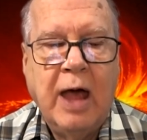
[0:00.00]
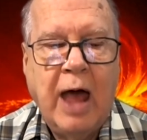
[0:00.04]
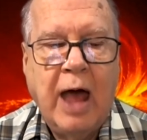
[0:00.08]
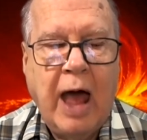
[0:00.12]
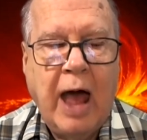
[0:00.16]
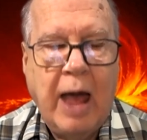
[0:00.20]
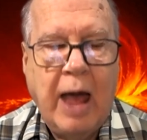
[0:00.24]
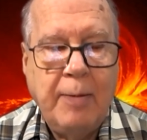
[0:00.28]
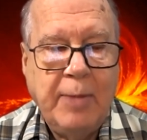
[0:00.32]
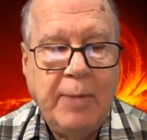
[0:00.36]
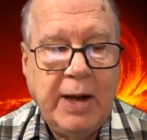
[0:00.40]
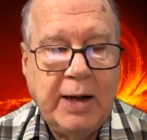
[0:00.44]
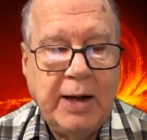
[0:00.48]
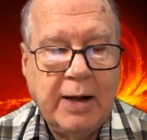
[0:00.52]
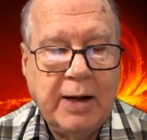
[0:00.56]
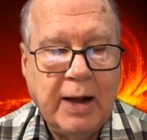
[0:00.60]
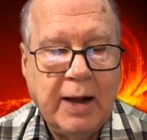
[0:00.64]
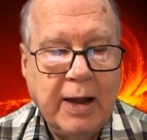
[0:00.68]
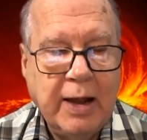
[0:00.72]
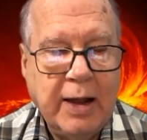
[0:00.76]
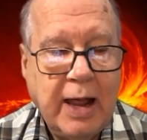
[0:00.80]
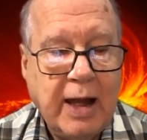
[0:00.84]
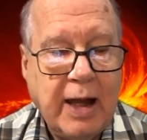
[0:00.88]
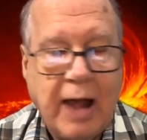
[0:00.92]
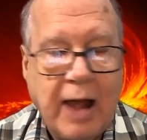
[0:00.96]
I mean,
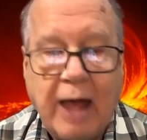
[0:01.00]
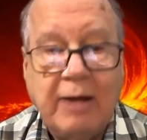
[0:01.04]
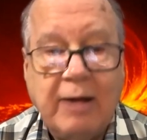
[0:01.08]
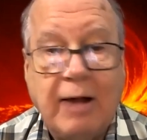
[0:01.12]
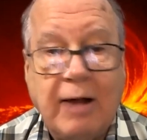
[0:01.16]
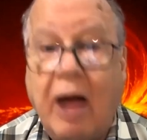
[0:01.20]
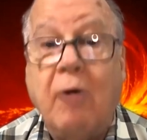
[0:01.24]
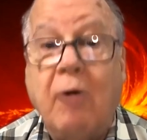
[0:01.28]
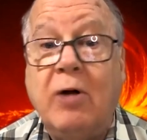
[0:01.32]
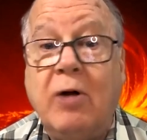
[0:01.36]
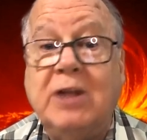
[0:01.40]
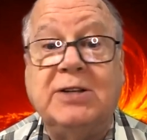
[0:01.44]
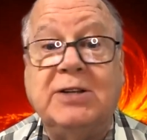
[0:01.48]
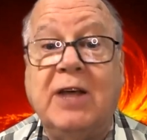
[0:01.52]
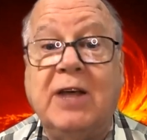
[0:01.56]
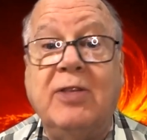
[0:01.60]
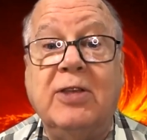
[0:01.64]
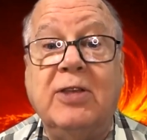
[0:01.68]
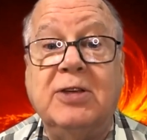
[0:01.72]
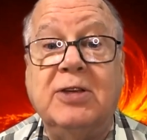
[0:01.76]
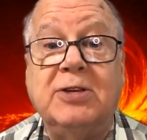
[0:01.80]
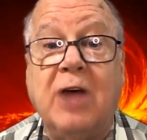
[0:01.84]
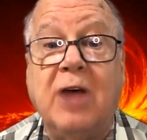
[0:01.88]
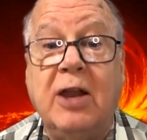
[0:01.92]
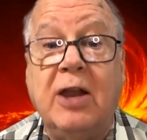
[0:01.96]
again, I already said
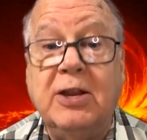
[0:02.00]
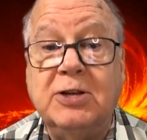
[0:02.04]
the sun